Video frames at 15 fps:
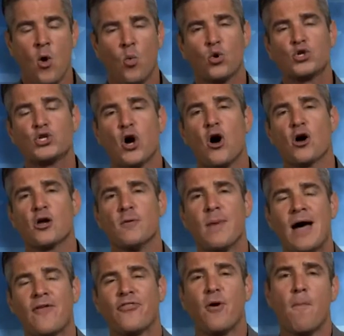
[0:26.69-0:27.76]
We're talking
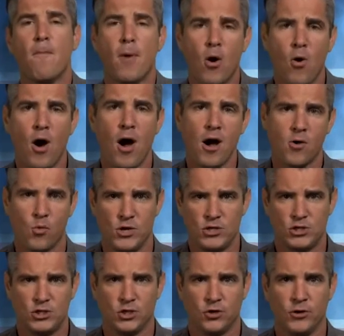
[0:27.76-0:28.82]
about the Mohawk
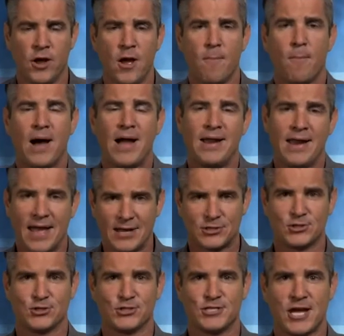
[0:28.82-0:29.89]
windshield by
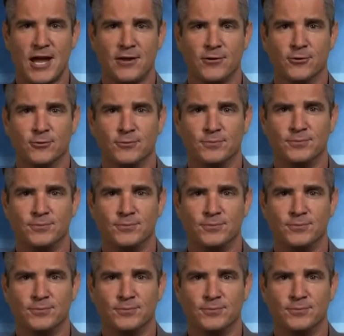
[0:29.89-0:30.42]
National Cycle.